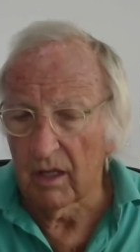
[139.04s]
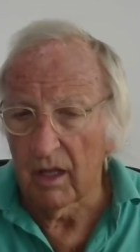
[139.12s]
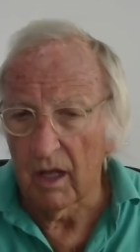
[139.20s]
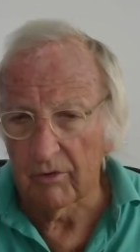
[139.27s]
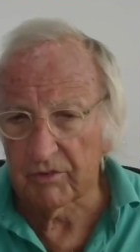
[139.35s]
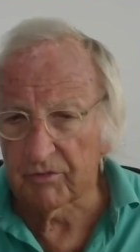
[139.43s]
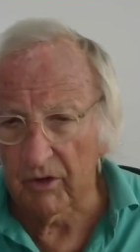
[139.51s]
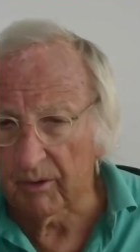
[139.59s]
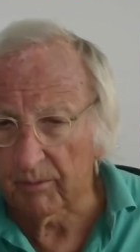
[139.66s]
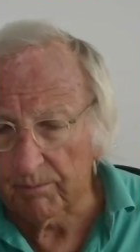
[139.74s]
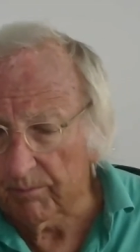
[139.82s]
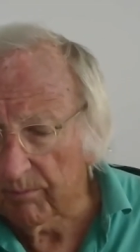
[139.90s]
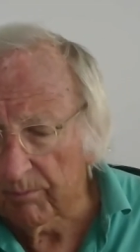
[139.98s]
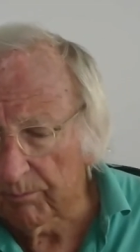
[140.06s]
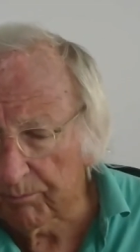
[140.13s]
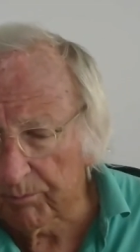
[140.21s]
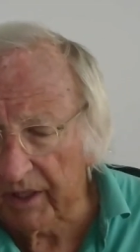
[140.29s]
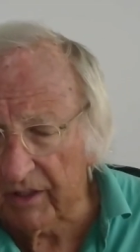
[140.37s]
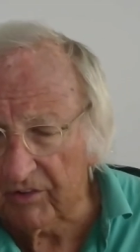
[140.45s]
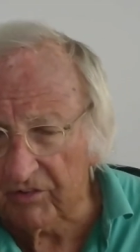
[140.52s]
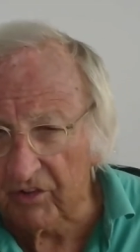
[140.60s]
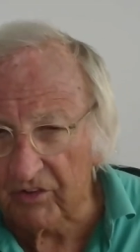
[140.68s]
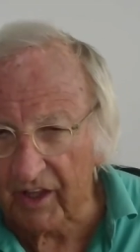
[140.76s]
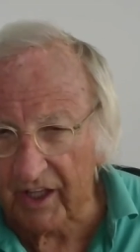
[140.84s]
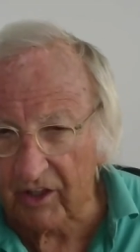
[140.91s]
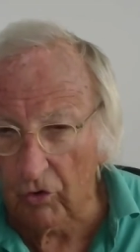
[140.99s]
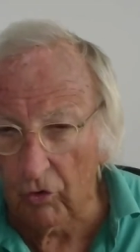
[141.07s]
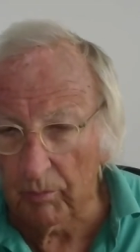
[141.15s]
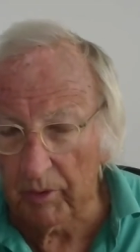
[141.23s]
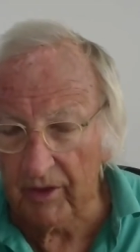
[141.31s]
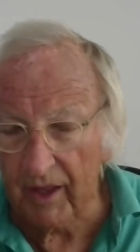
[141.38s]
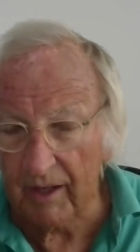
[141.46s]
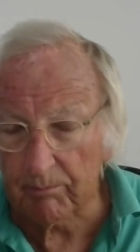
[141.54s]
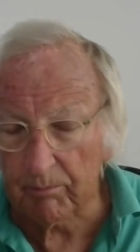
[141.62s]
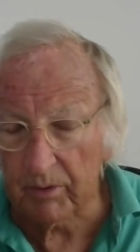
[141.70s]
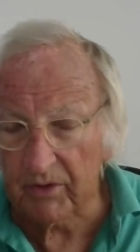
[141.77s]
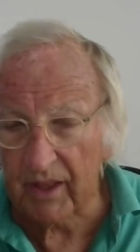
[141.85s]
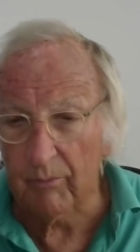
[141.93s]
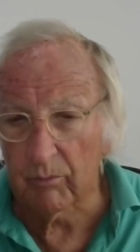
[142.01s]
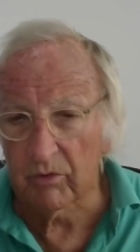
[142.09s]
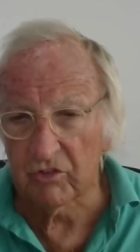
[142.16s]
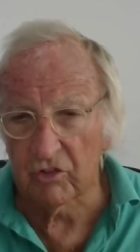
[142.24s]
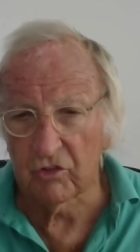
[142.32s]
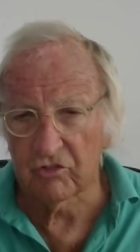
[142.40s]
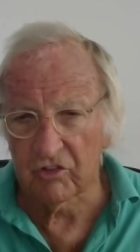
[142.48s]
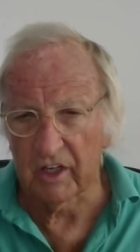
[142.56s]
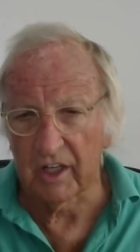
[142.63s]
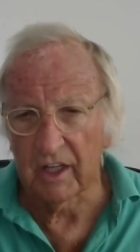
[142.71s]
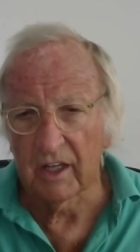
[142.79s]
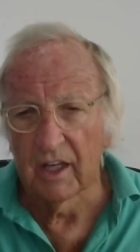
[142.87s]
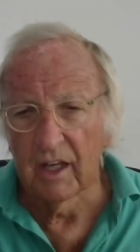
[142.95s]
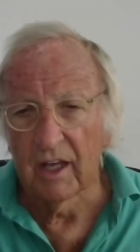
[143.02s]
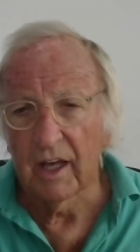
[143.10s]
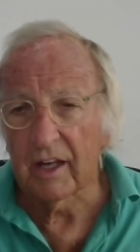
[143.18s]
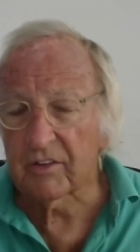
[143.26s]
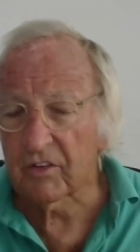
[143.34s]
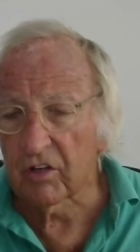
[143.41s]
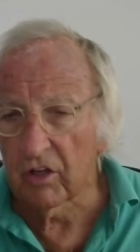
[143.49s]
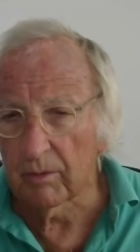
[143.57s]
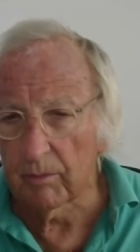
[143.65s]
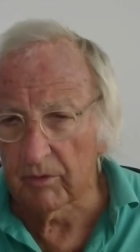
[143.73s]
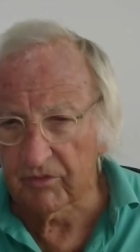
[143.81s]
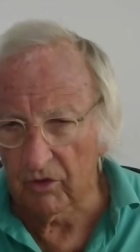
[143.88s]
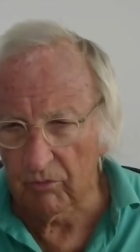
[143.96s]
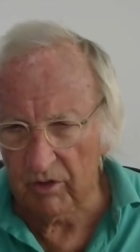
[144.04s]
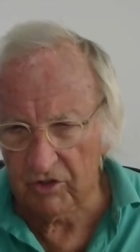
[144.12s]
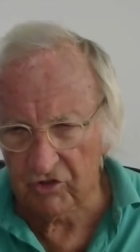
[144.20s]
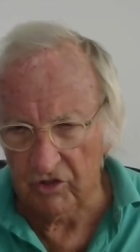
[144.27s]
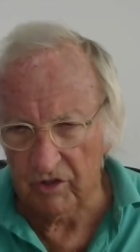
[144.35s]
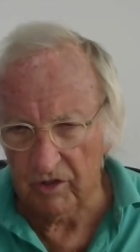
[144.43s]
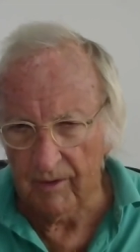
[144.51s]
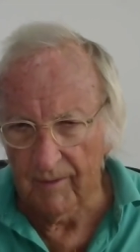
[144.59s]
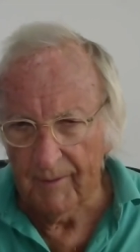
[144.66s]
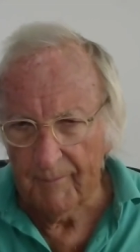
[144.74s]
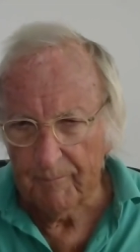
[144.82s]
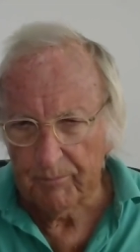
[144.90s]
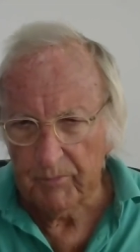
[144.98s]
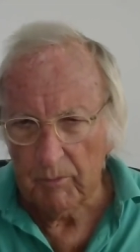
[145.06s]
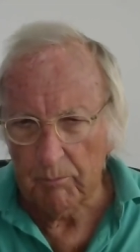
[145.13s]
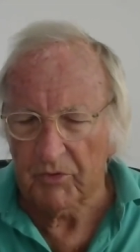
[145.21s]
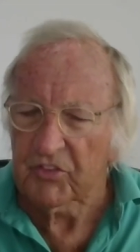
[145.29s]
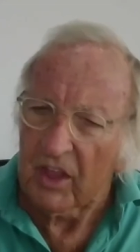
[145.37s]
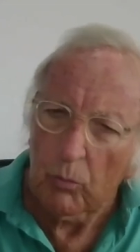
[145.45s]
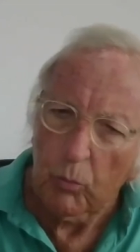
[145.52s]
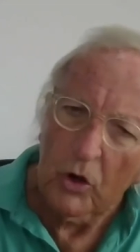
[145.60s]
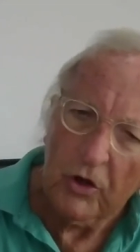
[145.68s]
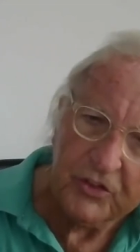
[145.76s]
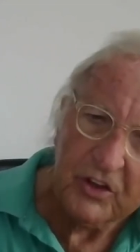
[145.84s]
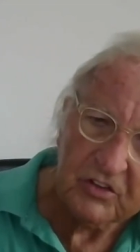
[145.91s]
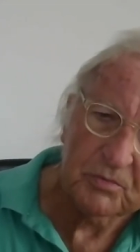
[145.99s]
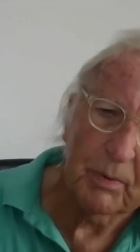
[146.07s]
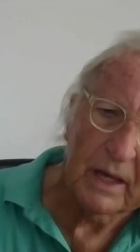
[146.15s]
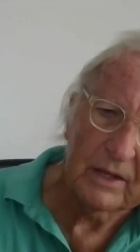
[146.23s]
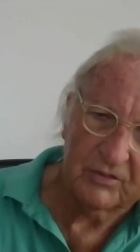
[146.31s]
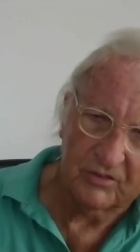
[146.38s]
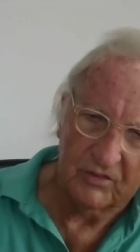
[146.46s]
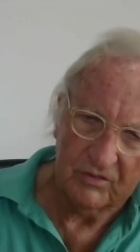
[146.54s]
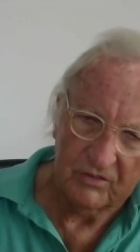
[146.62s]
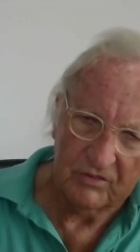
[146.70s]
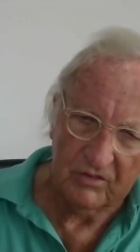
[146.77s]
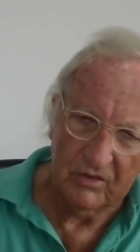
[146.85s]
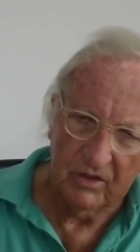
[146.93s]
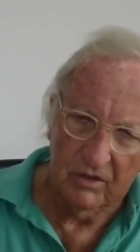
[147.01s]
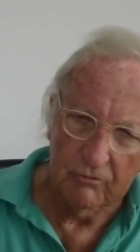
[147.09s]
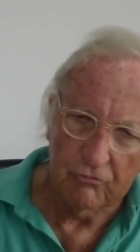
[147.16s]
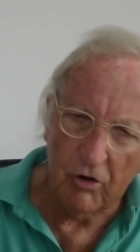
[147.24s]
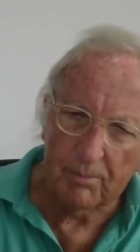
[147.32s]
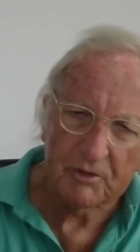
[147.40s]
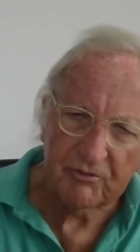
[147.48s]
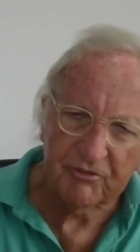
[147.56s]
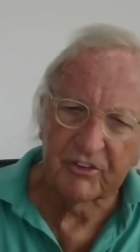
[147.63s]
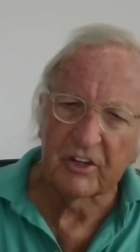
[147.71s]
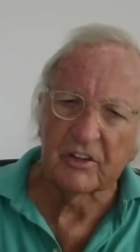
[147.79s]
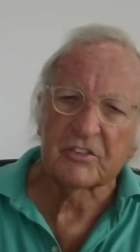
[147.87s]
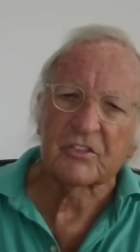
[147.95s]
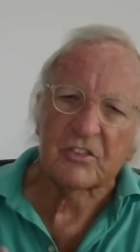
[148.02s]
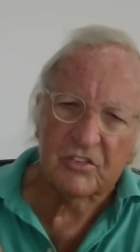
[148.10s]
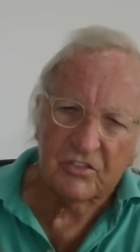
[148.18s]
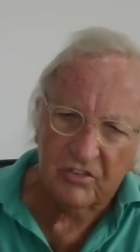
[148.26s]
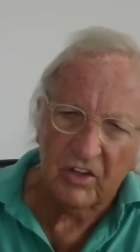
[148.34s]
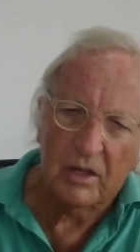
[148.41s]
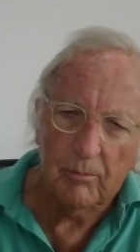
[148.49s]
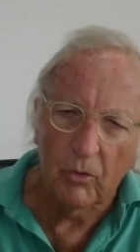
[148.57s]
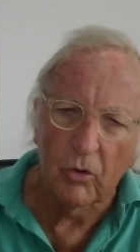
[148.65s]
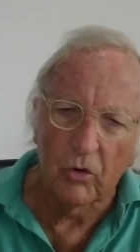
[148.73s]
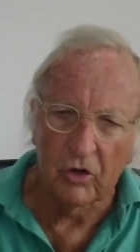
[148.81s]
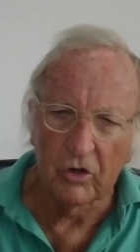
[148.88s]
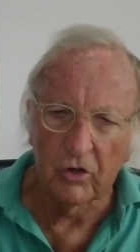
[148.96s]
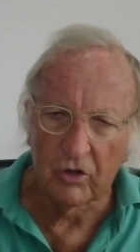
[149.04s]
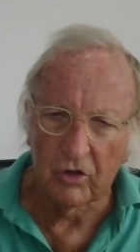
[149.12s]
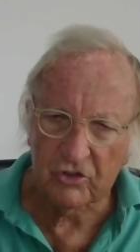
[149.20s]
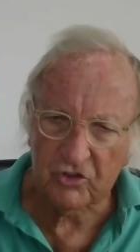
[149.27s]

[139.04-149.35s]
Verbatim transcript: I was very pleased that they called me that, but that was usually a term of derision. But there were the spaces, Robert Fisk, Seymour Hersh,